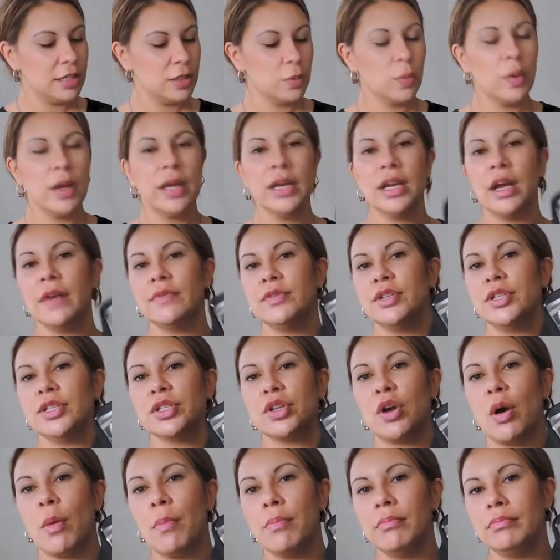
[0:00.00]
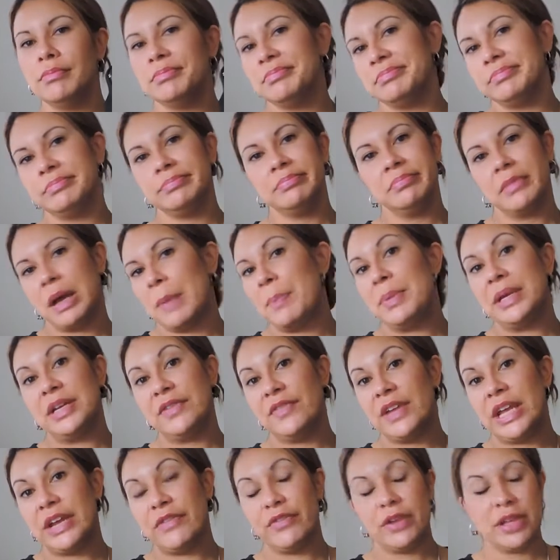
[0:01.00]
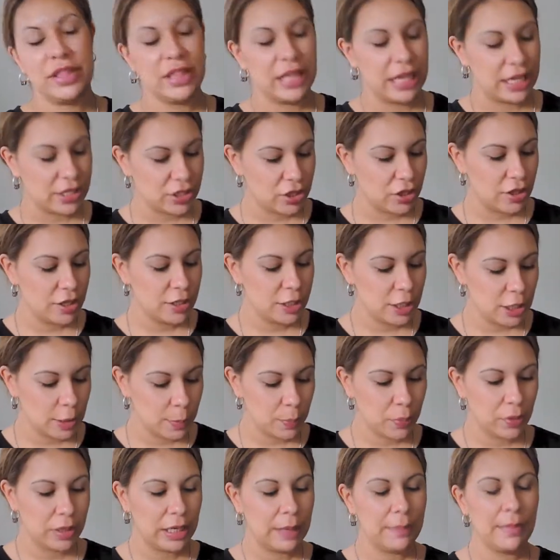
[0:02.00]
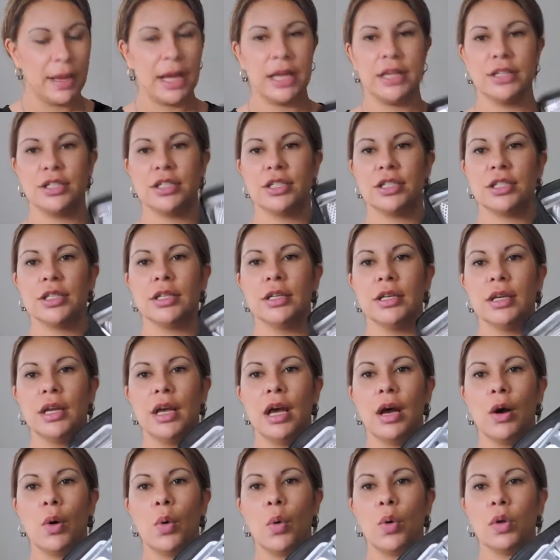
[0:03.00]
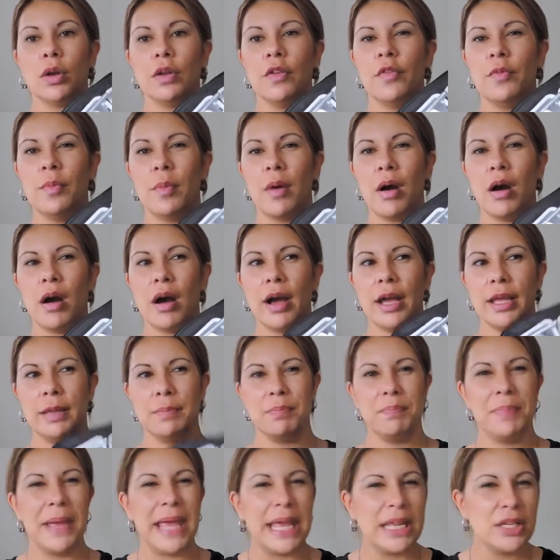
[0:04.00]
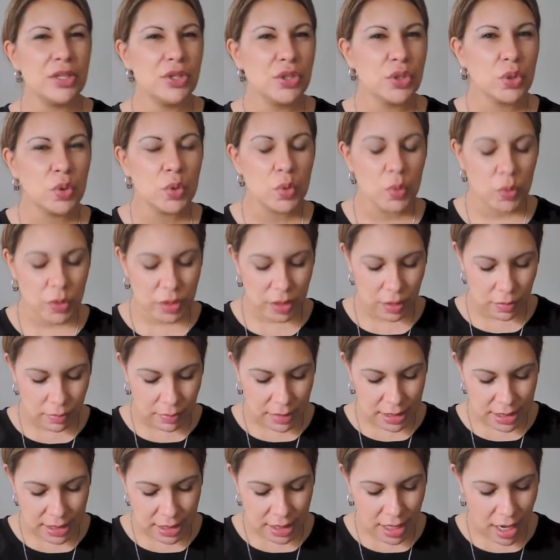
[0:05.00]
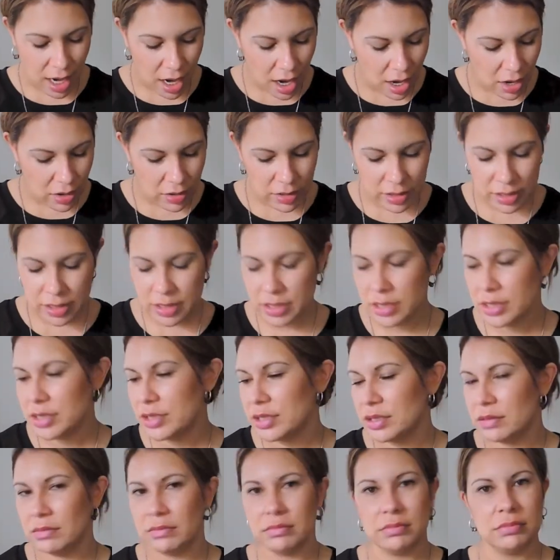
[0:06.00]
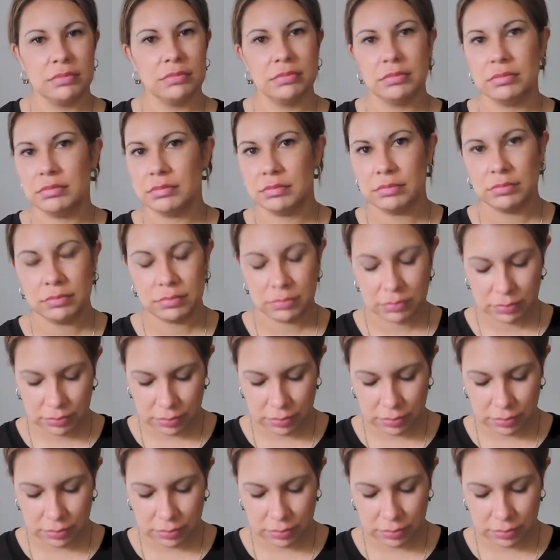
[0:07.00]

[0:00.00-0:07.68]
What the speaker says: this one, I've just got a bit of everything. So this is pretty much all of my pencils and mascaras, and